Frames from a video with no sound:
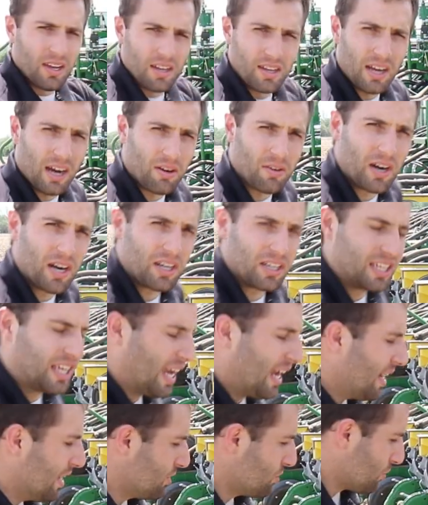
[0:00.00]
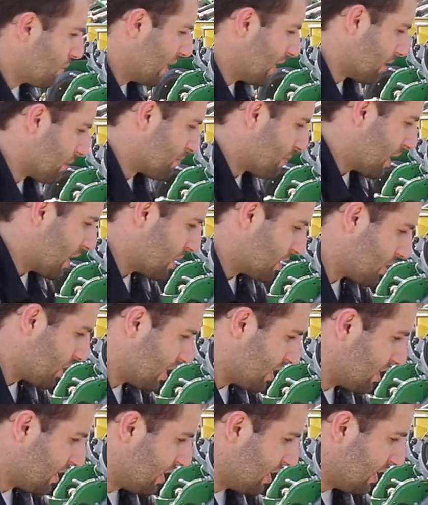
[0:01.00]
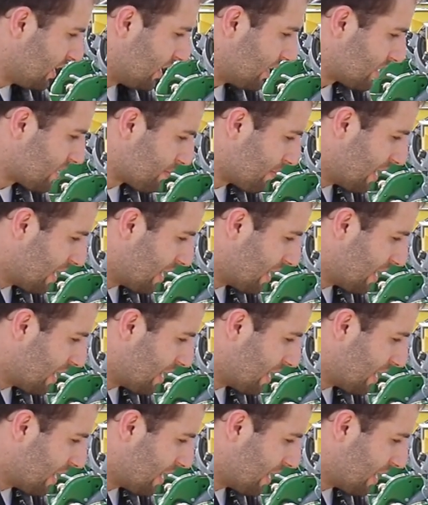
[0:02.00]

Now our gauge wheel margin is the